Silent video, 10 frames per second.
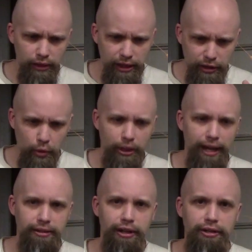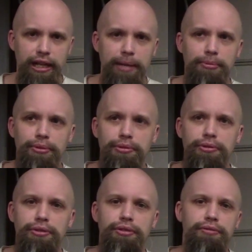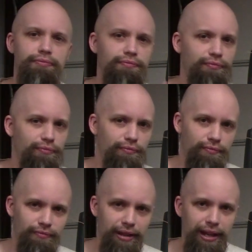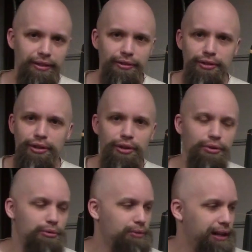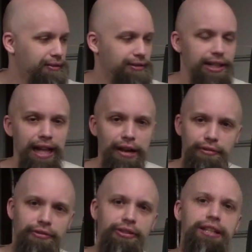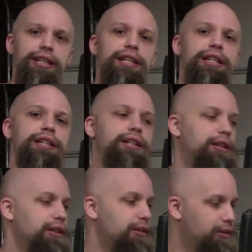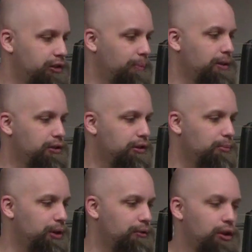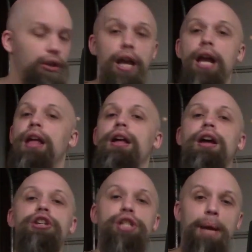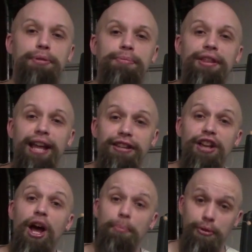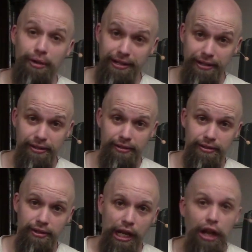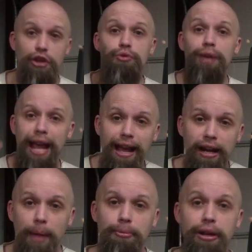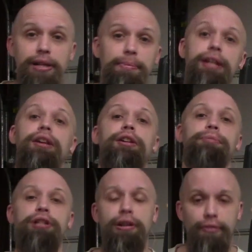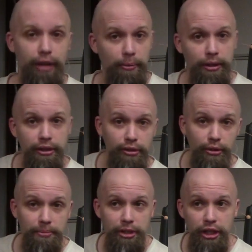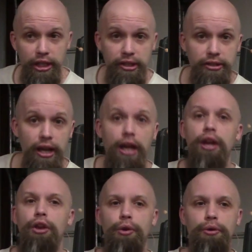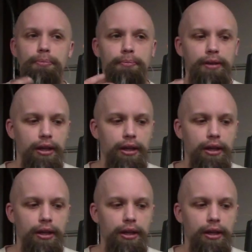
It's the old cast iron tables, and there's no in-feed, out-feed, and something's a little more difficult. Shopsmith has upgraded, and you can upgrade depending on your machine. If you got one of these older machines, you can,